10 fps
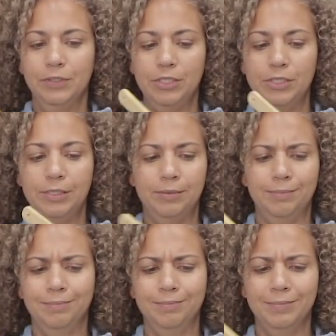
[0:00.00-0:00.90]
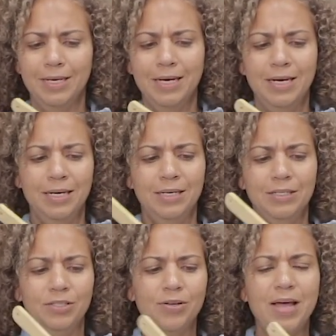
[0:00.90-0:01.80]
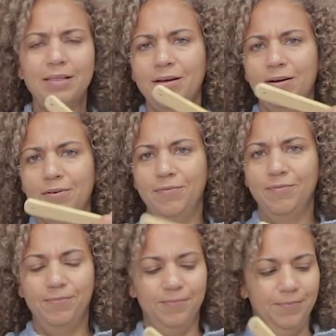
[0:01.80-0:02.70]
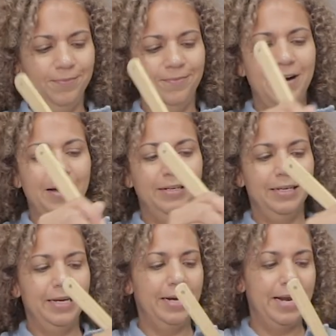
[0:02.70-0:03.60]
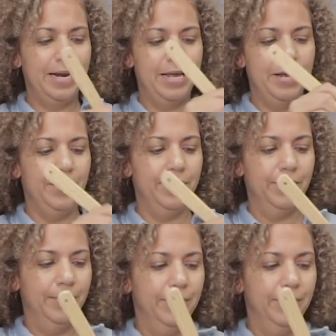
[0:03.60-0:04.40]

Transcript: just so that the fondant can adhere.